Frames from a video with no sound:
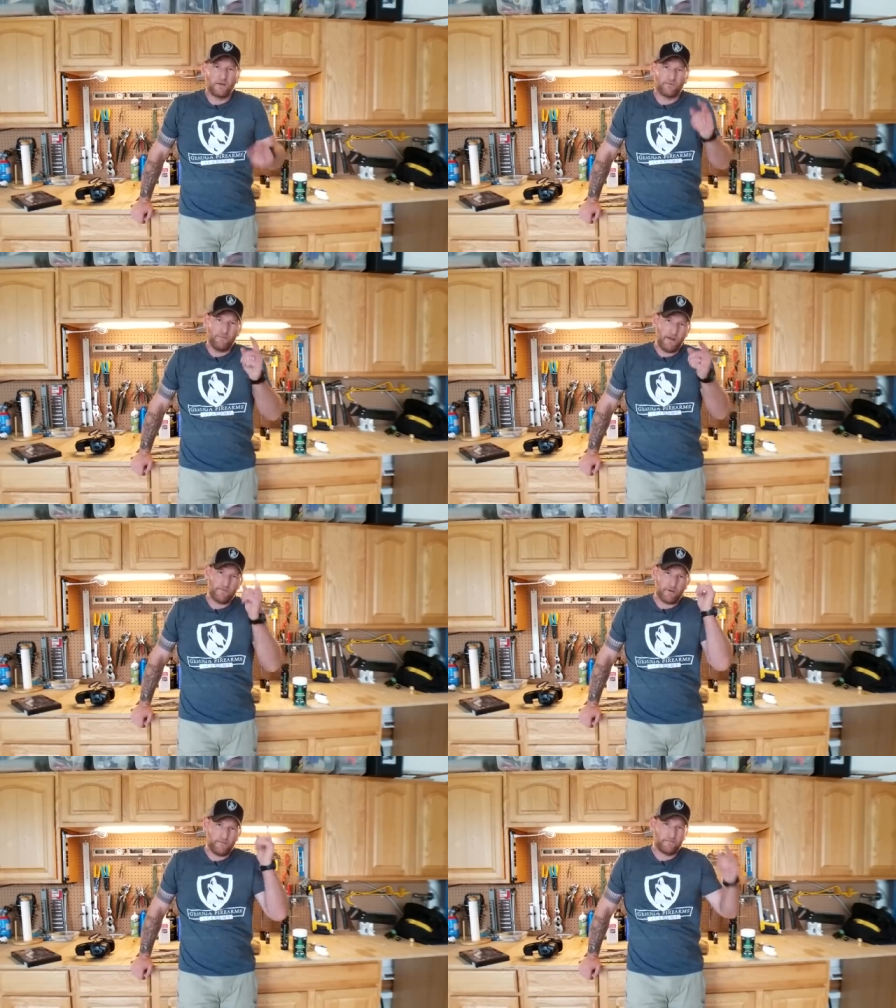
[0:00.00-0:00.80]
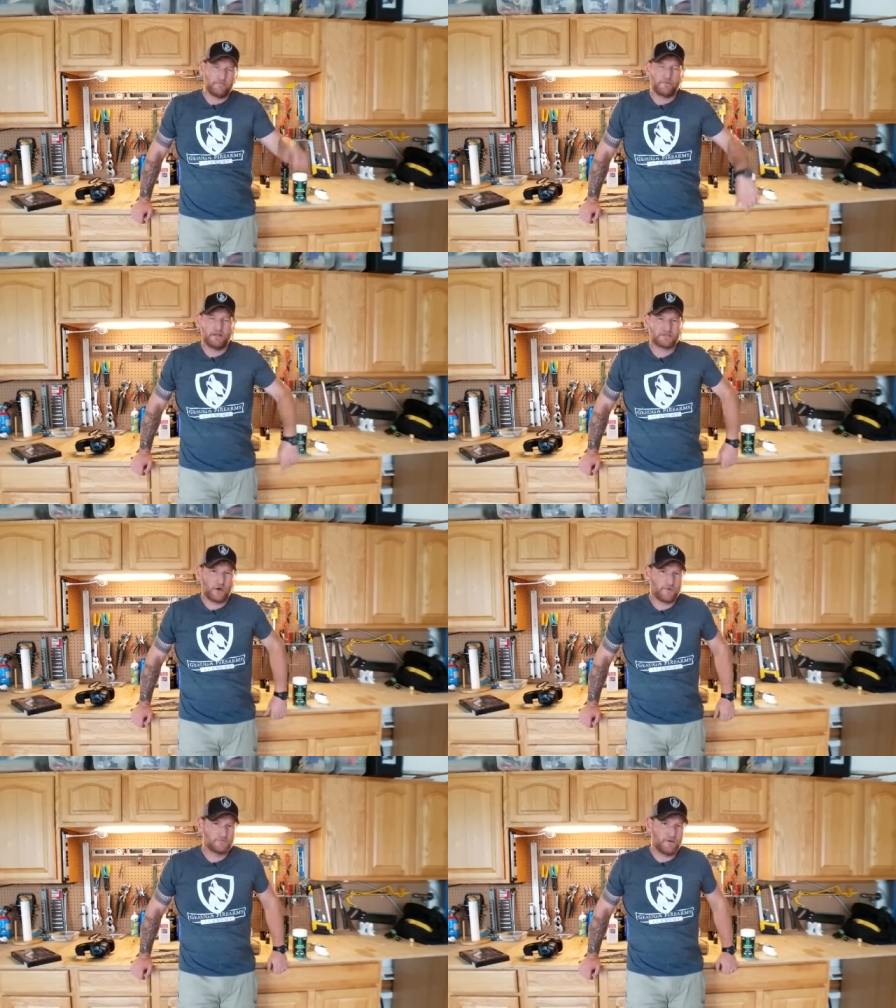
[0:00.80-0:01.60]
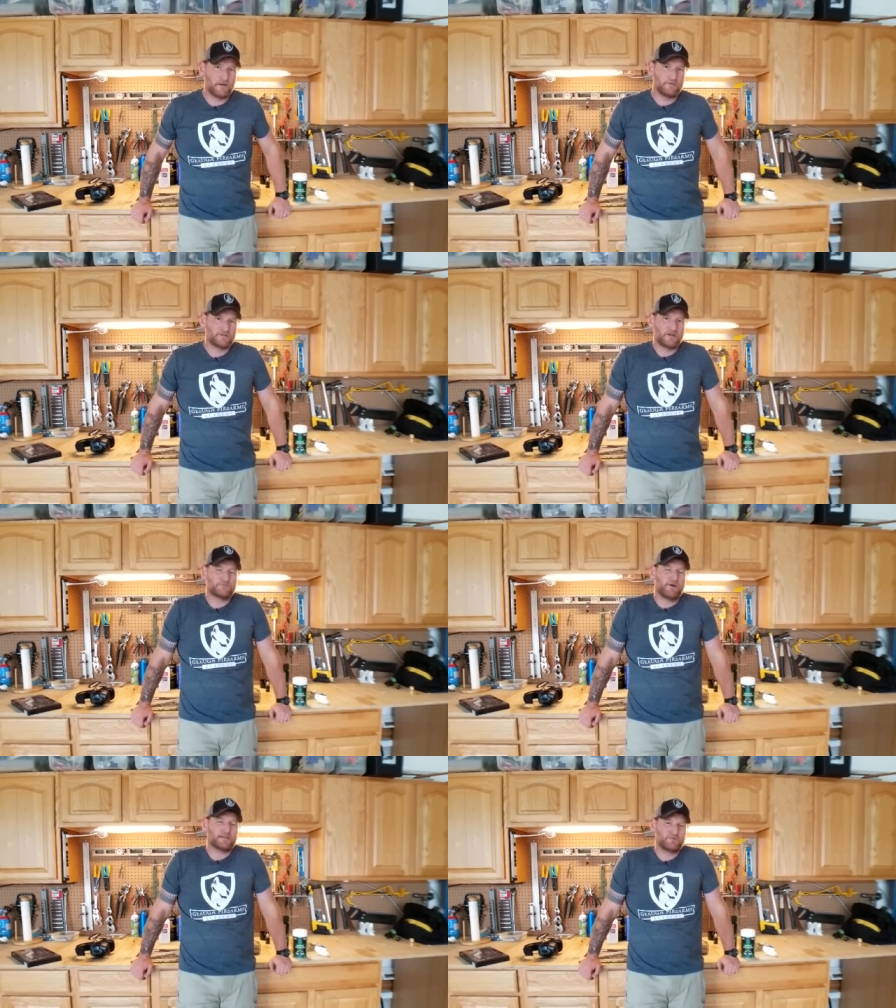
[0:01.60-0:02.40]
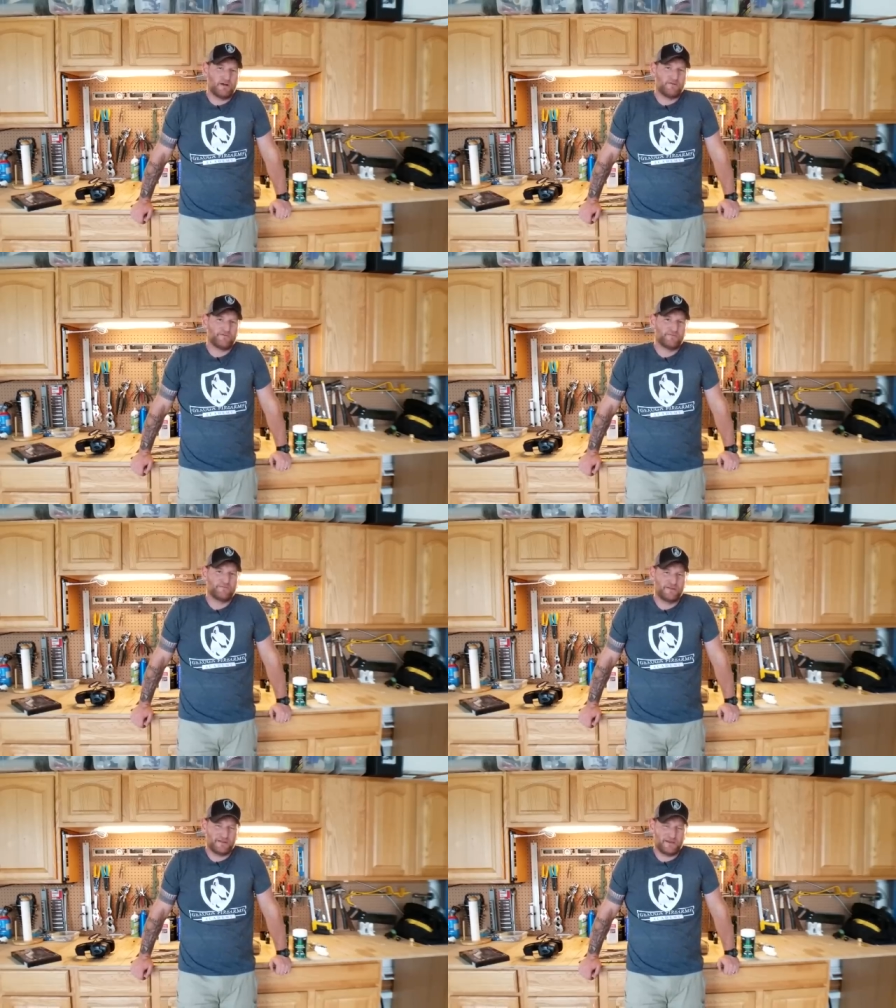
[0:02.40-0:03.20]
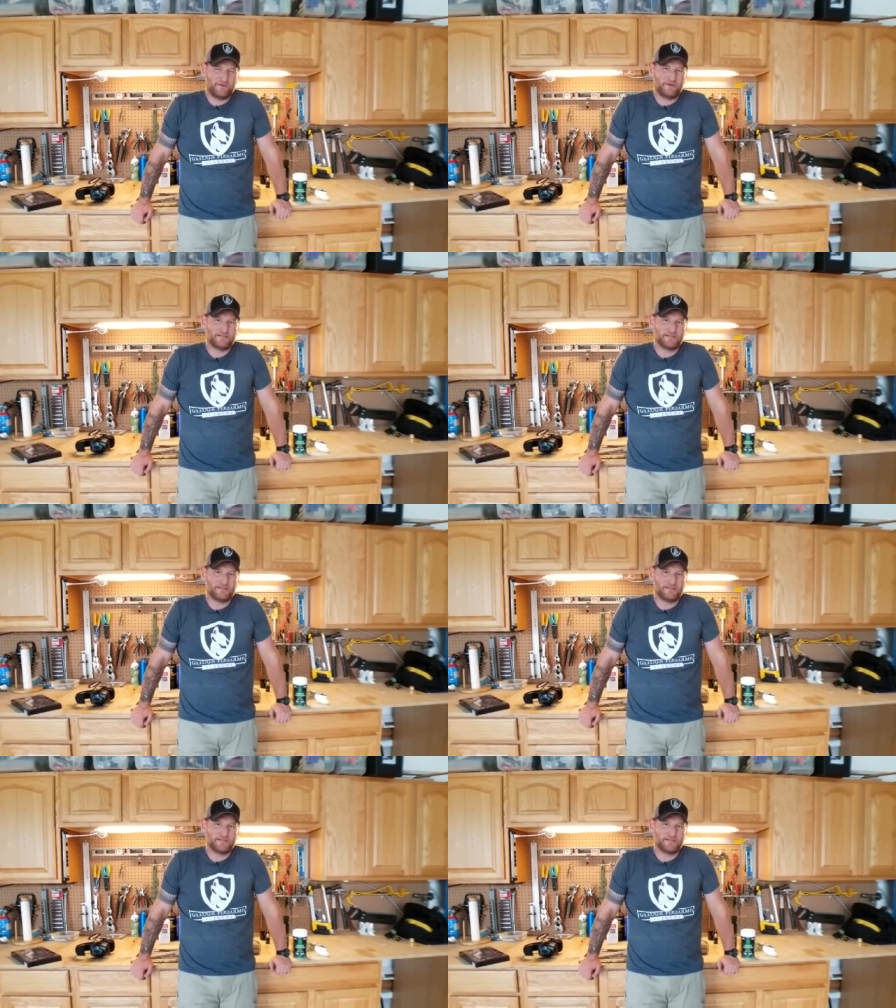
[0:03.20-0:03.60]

Remember, it's always better to be judged by 12 than carried by